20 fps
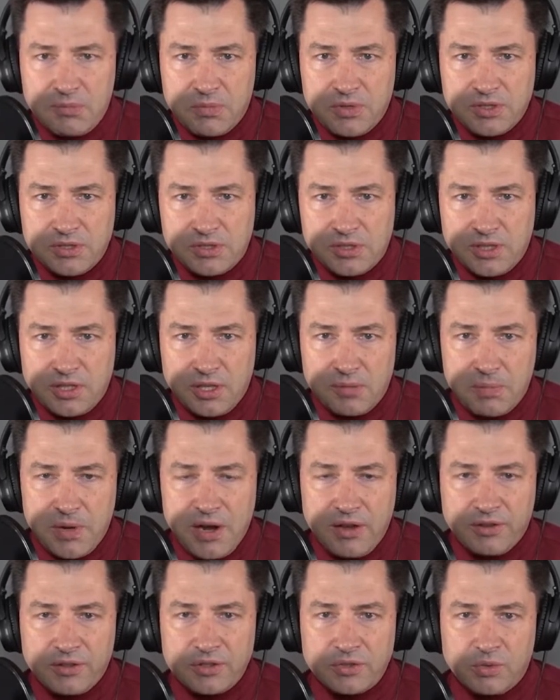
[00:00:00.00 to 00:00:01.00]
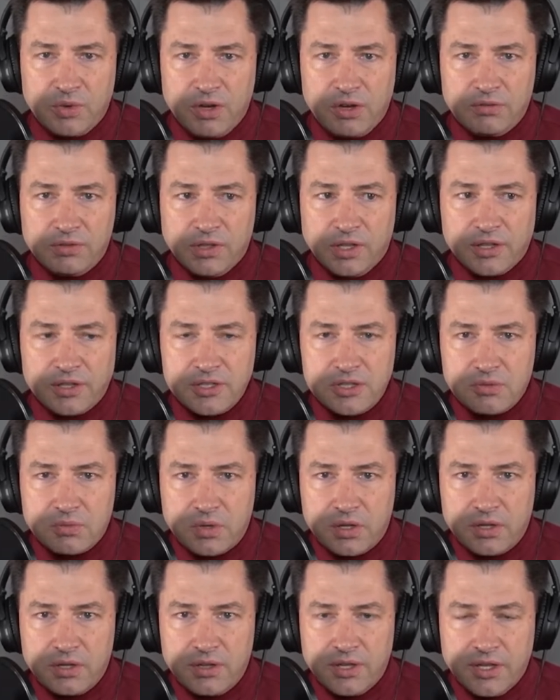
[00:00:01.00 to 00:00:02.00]
was the Apollo 12 launch,
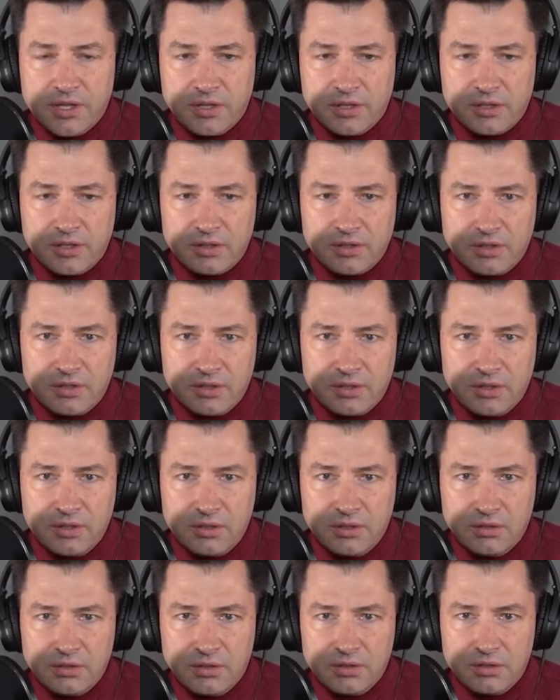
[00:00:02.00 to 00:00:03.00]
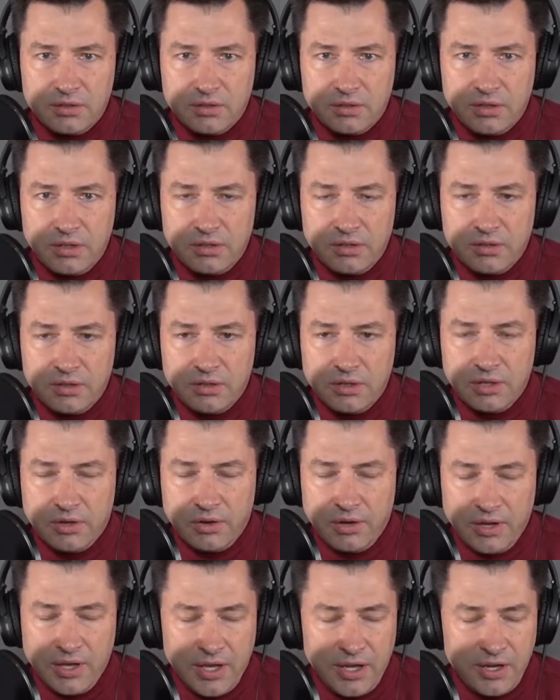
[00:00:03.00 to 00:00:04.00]
where they
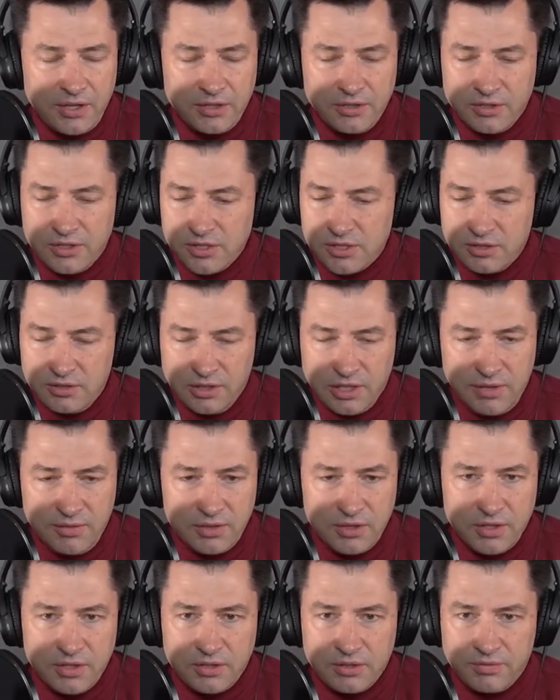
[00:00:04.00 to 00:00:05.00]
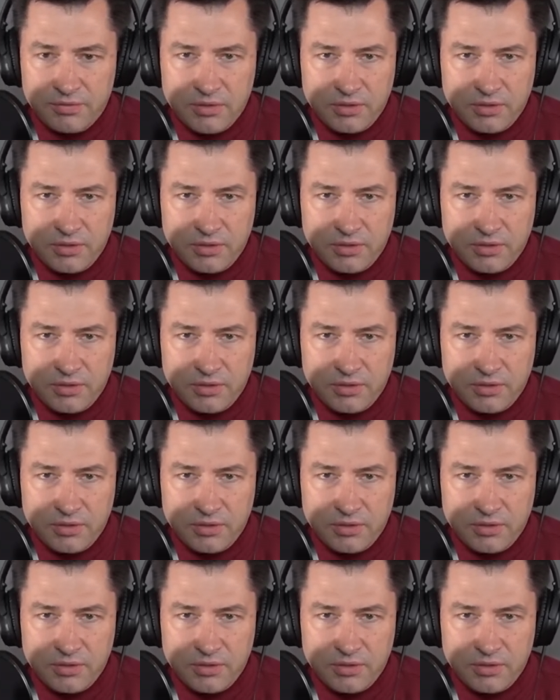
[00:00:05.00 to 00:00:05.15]
were headed and just leaving the